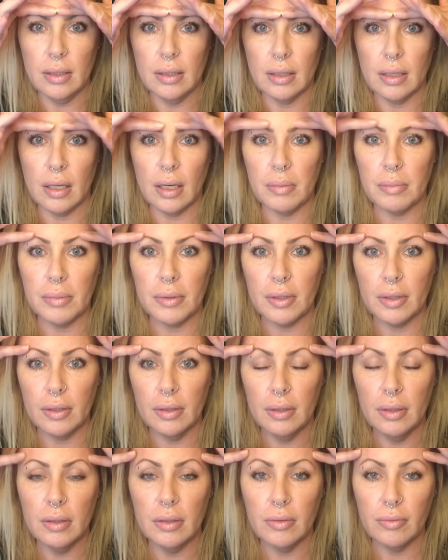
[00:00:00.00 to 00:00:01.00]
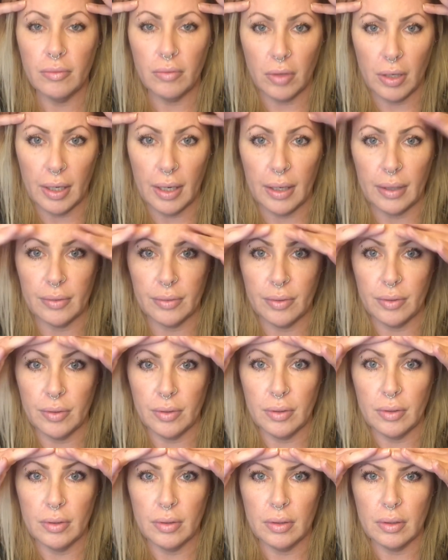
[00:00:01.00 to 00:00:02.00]
upper forehead.
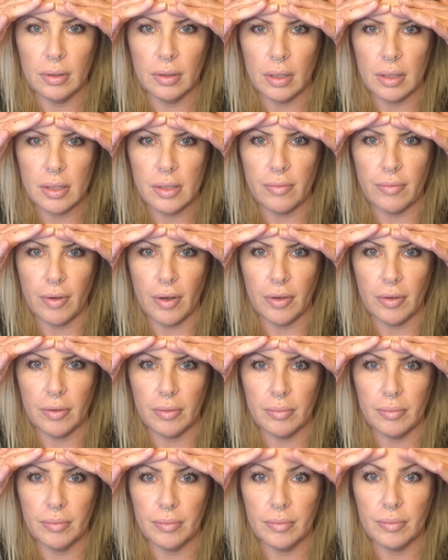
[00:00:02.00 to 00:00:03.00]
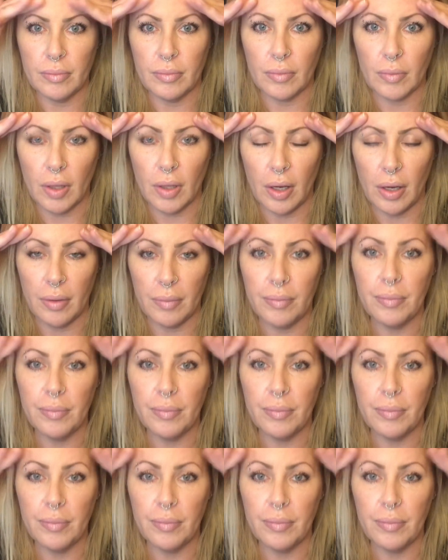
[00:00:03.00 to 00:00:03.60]
Loss of volume. Okay.